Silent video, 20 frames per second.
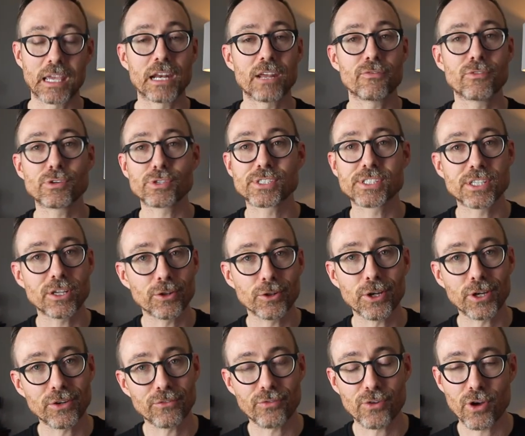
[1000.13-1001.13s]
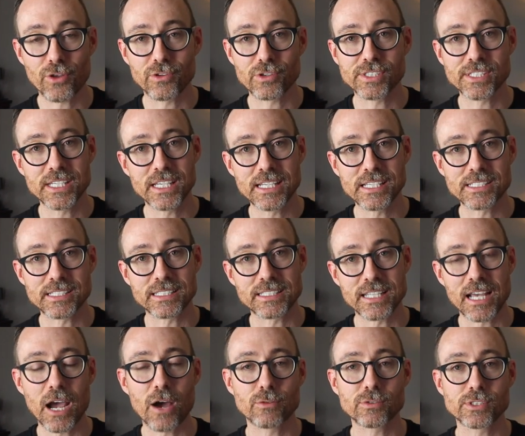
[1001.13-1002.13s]
And if you're still looking for other cities and
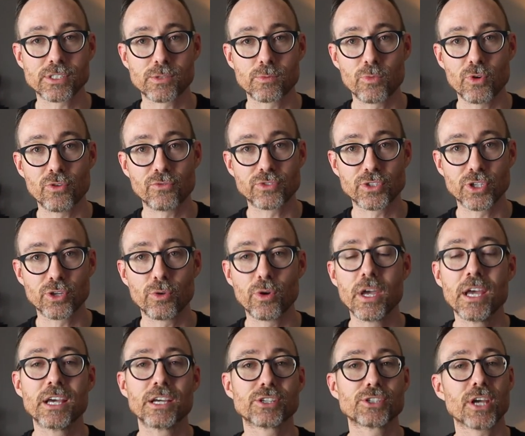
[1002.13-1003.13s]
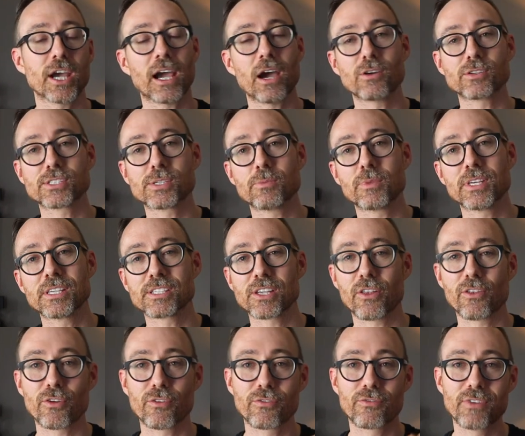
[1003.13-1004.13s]
towns to move to, check out some of these
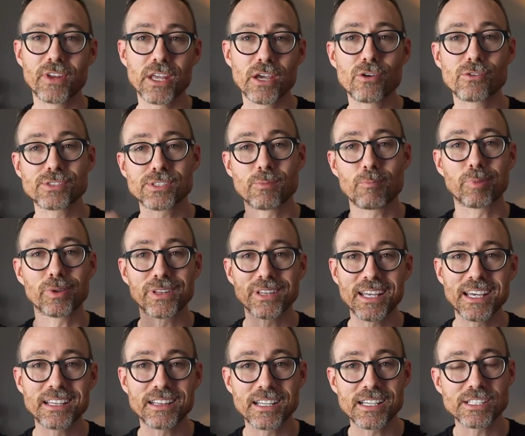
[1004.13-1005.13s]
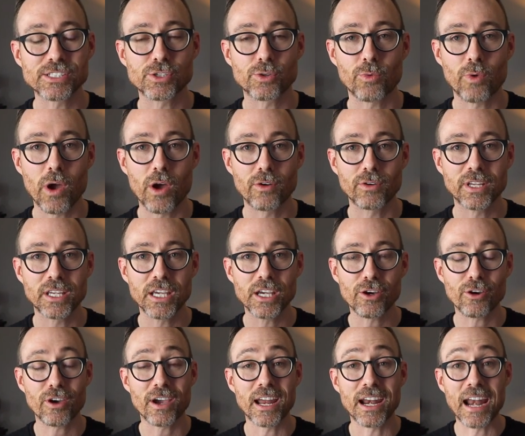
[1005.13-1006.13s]
other videos and playlists around
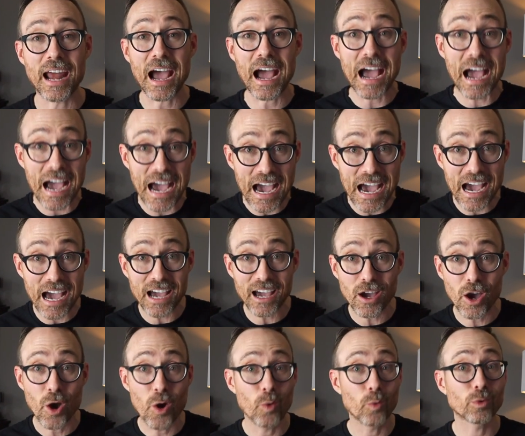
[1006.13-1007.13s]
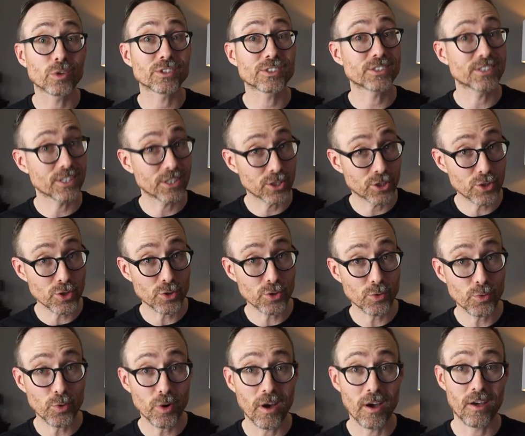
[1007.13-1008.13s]
here, and I will see
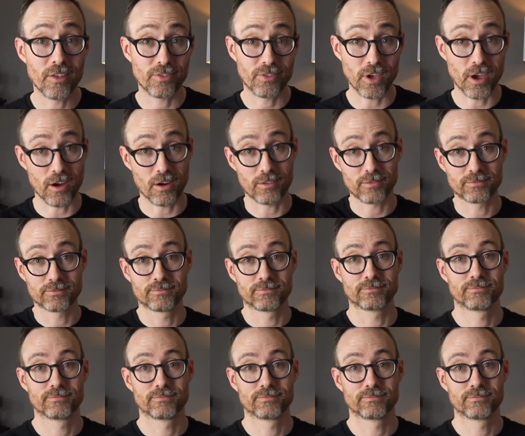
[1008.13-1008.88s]
you there.